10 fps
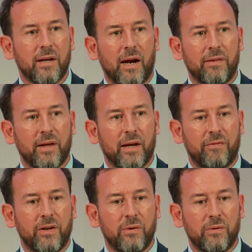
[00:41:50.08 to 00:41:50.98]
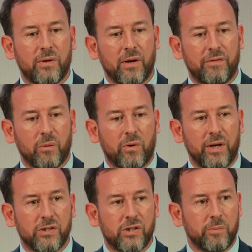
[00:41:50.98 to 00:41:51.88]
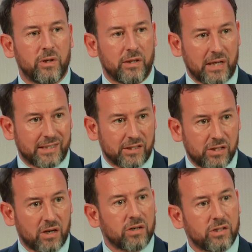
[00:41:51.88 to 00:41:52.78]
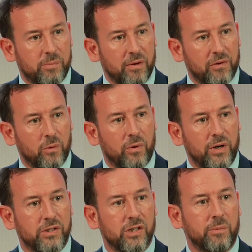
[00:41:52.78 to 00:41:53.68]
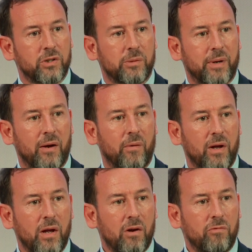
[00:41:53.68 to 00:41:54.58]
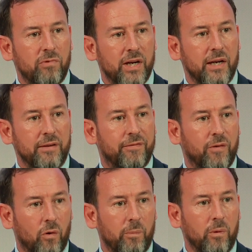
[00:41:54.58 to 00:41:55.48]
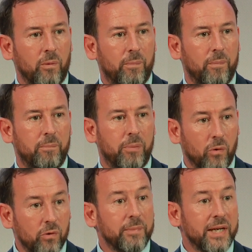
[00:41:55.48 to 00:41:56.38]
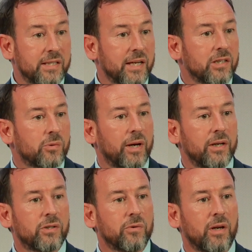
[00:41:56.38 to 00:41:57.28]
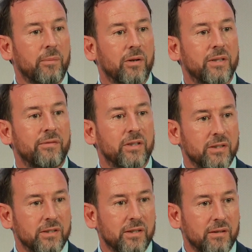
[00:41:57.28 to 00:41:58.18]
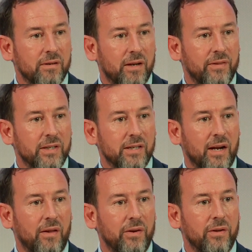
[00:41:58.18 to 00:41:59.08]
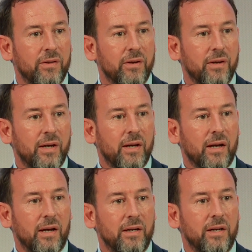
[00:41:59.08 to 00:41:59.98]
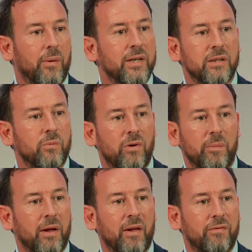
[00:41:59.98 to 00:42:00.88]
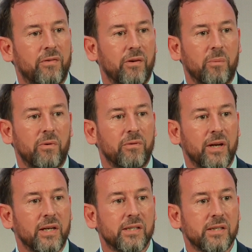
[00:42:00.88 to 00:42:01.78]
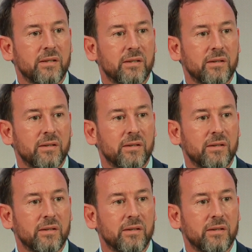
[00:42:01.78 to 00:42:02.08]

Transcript: I think if you're worrying too much as a startup, if you're worrying too much about really formal board meetings where you're talking about dividends and this and that and the other, you know, I didn't worry about that for a number of years.